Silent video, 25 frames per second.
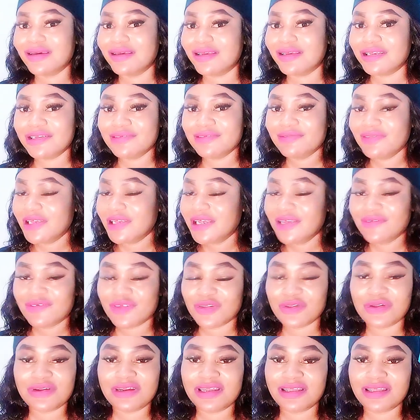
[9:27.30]
Even if you
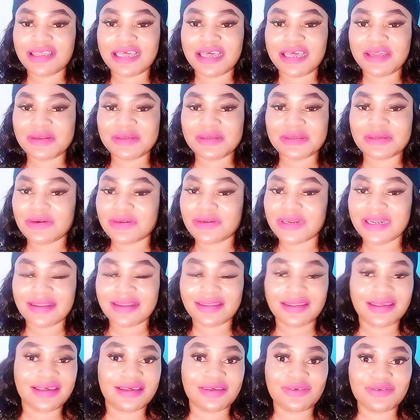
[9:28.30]
don't need any
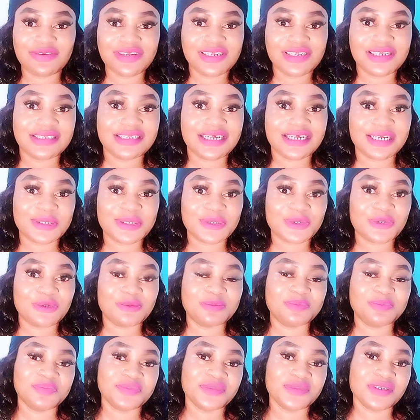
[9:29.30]
other thing, you need it at
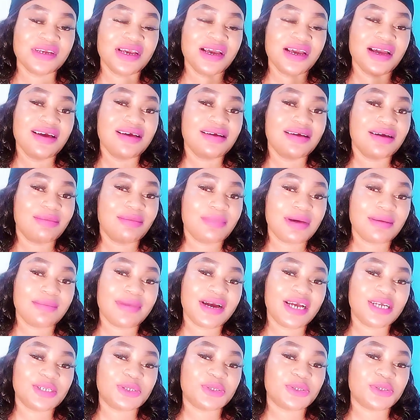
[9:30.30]
home.
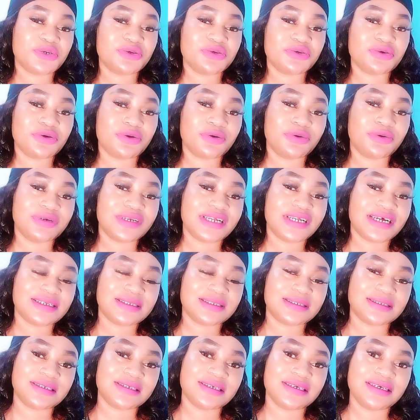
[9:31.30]
Remember, I told you all
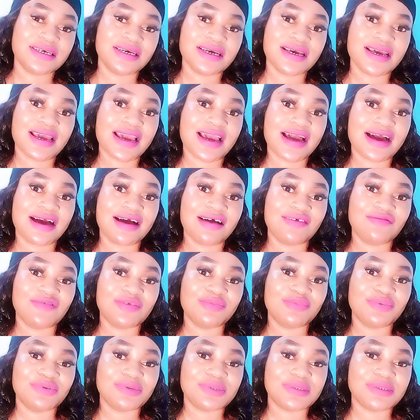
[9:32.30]
that I have a
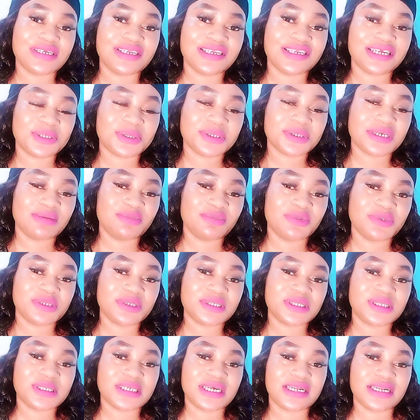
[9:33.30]
natural
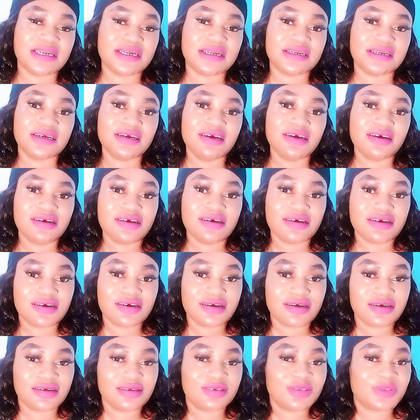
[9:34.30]
beauty channel.
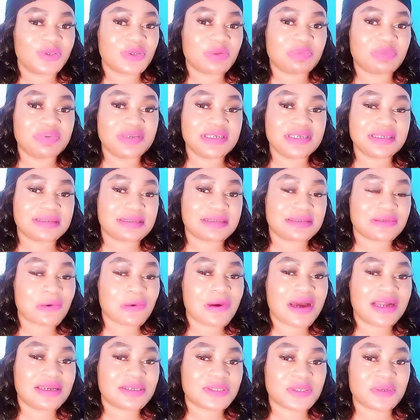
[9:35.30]
So please
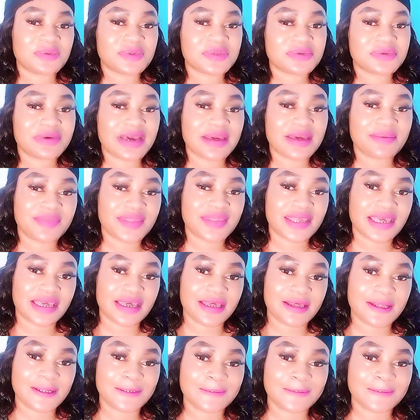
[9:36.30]
go and subscribe there.